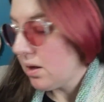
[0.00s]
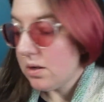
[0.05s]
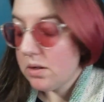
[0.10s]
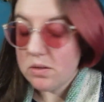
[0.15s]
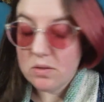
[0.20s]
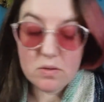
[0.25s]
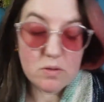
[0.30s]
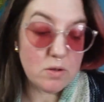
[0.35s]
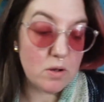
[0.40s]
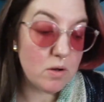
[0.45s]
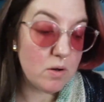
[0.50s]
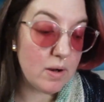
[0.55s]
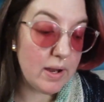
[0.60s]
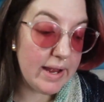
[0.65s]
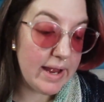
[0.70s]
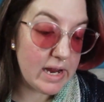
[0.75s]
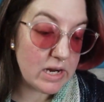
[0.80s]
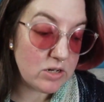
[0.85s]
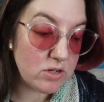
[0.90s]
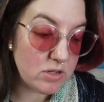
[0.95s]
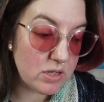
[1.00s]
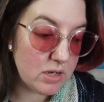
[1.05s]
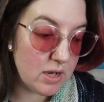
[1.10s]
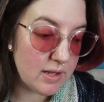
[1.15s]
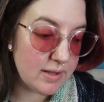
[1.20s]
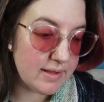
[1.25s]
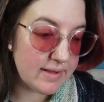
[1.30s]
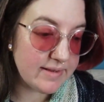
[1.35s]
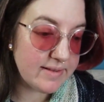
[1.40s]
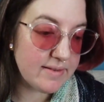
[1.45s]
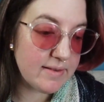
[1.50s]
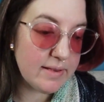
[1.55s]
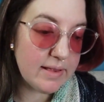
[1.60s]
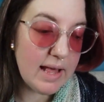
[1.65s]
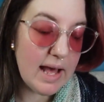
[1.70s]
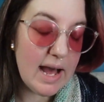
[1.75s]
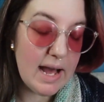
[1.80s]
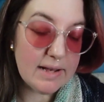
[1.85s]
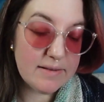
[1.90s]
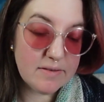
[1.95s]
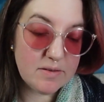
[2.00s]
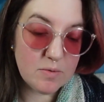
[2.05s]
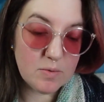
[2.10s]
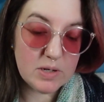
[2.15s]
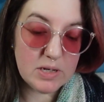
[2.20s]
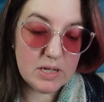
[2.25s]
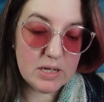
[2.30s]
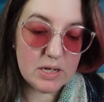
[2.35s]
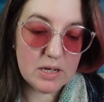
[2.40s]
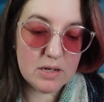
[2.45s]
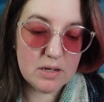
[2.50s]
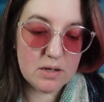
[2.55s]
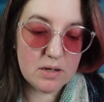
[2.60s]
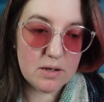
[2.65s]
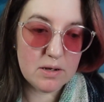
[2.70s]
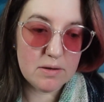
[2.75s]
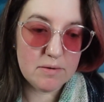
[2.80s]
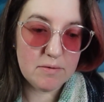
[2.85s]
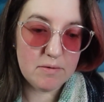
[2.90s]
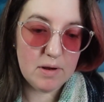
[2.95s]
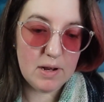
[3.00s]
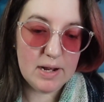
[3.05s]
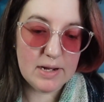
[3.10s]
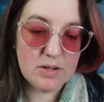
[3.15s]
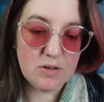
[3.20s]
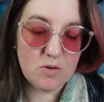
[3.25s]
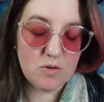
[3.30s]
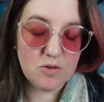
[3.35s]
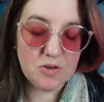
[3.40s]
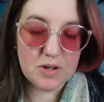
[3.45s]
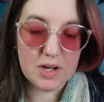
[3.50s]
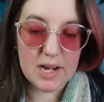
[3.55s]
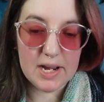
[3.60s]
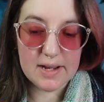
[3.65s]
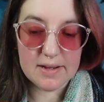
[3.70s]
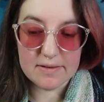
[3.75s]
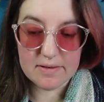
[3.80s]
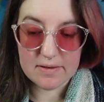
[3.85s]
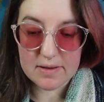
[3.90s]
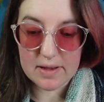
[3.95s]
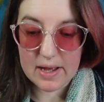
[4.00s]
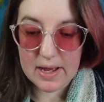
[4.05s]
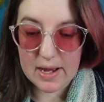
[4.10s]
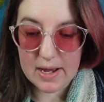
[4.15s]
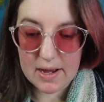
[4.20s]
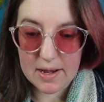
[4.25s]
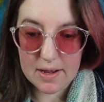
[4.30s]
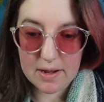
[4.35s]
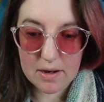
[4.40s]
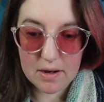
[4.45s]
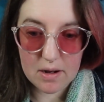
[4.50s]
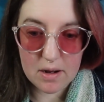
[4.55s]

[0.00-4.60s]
So I actually got this last week. I told you guys that